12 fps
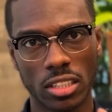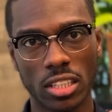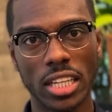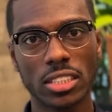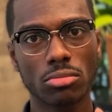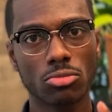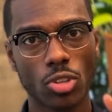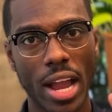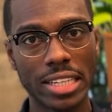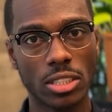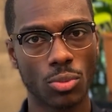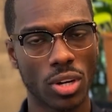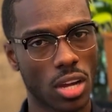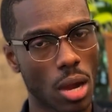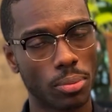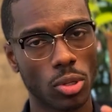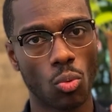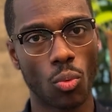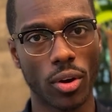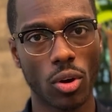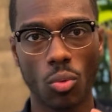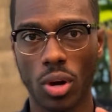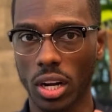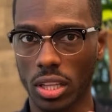get some traction with a couple of
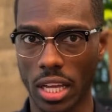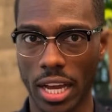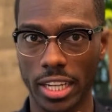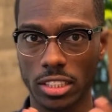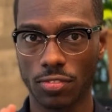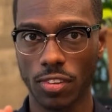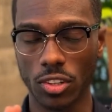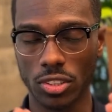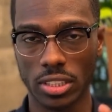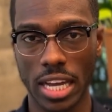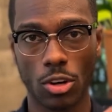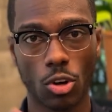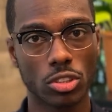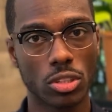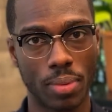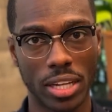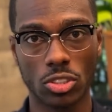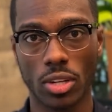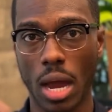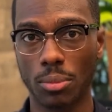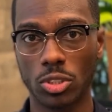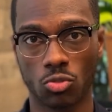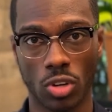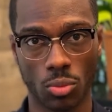one-on-one clients first. Now it all depends on how
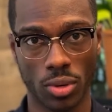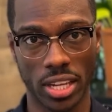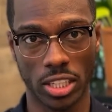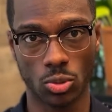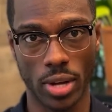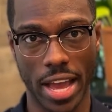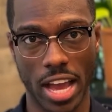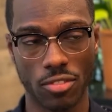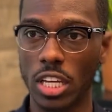much runway that you have.